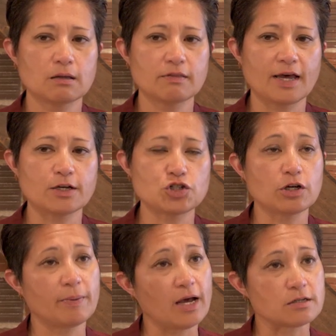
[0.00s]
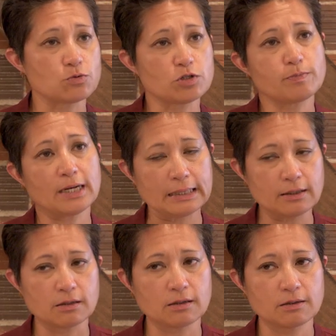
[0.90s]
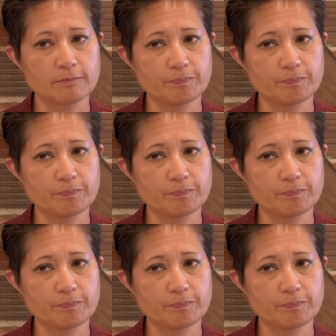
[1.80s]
that she had passed, which made it legal.